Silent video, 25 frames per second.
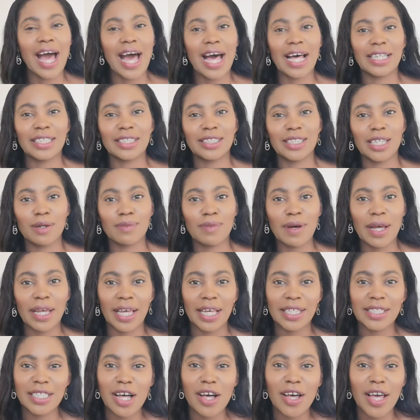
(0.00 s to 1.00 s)
And I
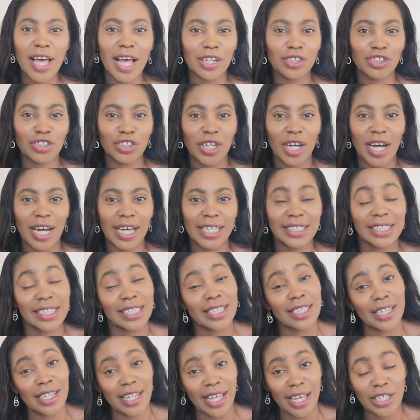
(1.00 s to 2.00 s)
guess I'll catch you guys
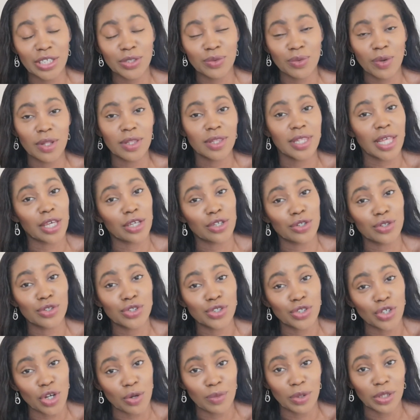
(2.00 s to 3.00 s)
in the next one. Thank you
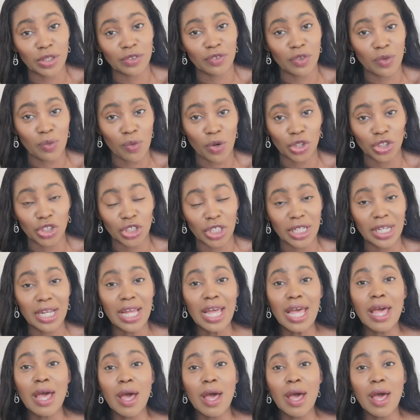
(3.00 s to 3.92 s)
so much for watching.